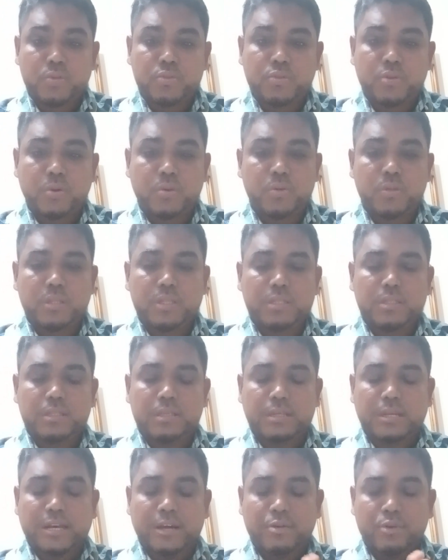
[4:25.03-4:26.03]
So
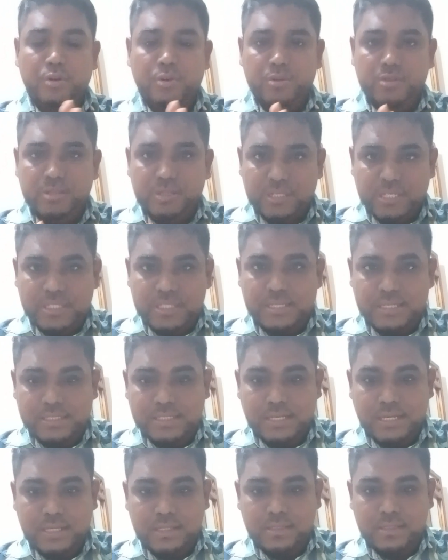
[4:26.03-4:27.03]
crown court district judge